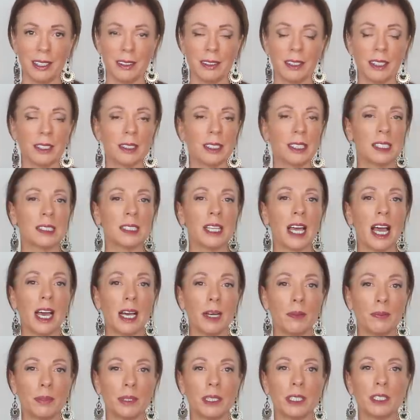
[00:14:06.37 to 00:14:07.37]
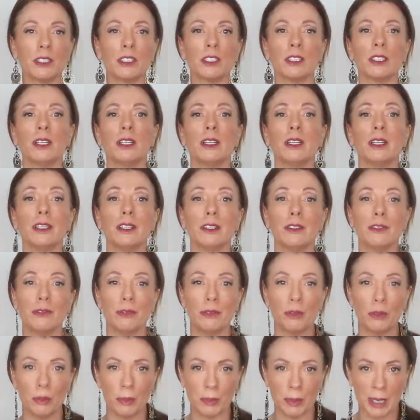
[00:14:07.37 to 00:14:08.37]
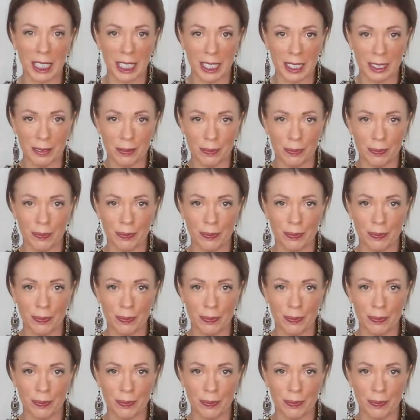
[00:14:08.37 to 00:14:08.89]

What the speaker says: that this happened for me.